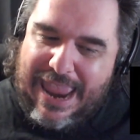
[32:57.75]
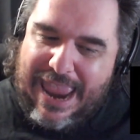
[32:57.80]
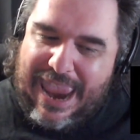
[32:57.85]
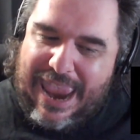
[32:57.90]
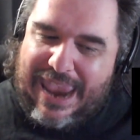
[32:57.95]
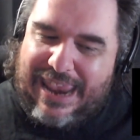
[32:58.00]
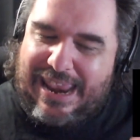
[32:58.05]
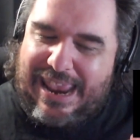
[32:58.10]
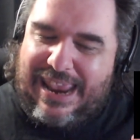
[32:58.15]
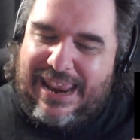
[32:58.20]

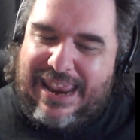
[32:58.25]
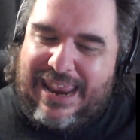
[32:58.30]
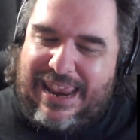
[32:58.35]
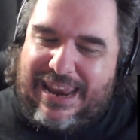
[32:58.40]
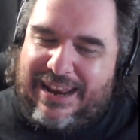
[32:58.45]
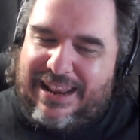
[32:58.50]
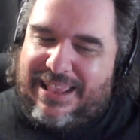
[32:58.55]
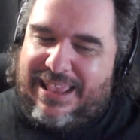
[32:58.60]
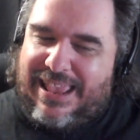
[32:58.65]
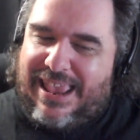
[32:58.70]
and
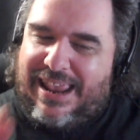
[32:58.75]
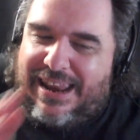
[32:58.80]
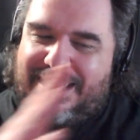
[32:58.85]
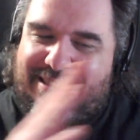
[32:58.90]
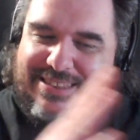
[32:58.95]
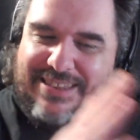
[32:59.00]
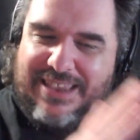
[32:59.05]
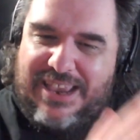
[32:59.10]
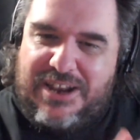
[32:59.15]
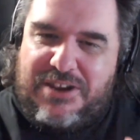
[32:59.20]

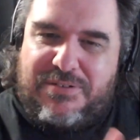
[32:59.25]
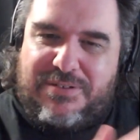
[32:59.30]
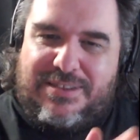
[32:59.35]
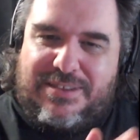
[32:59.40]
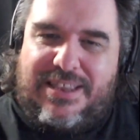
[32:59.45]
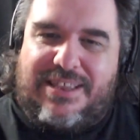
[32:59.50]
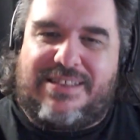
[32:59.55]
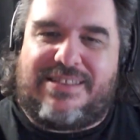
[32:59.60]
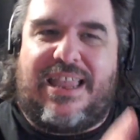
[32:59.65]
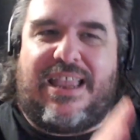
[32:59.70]
it's
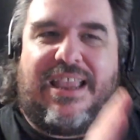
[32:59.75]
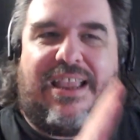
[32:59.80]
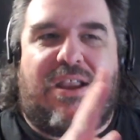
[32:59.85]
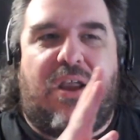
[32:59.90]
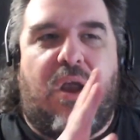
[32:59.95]
interesting. It's like